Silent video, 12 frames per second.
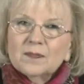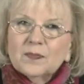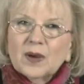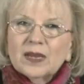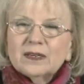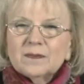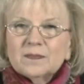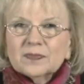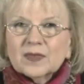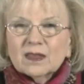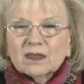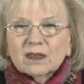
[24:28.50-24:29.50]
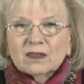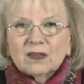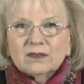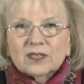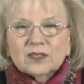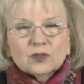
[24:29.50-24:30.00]
But
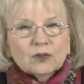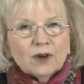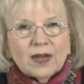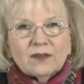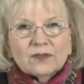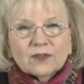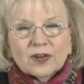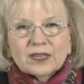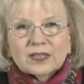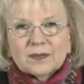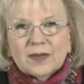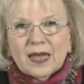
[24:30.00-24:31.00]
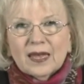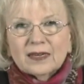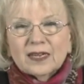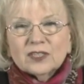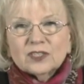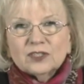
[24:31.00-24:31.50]
this great friend of
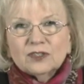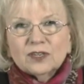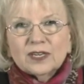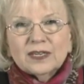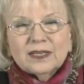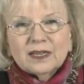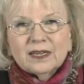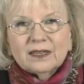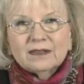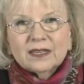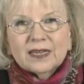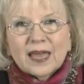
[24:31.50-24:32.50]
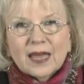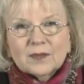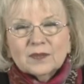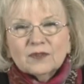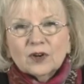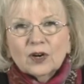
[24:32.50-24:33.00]
mine has stood in the
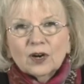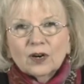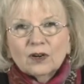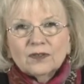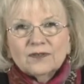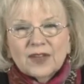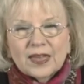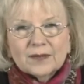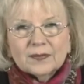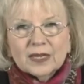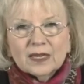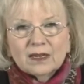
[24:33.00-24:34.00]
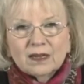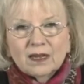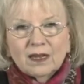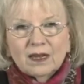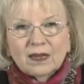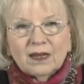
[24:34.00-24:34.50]
gap for her family.
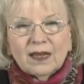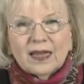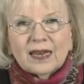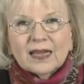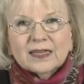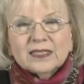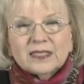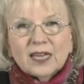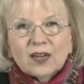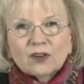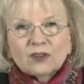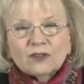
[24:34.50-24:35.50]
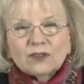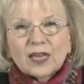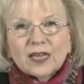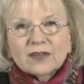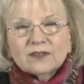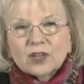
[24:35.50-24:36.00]
And I can tell you
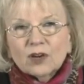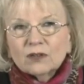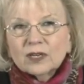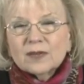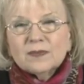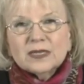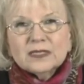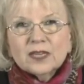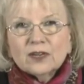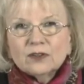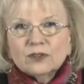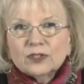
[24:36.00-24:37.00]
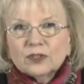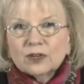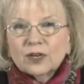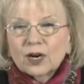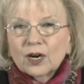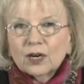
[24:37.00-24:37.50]
they have totally
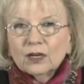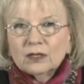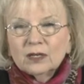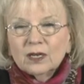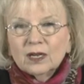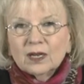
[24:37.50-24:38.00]
misunderstood her.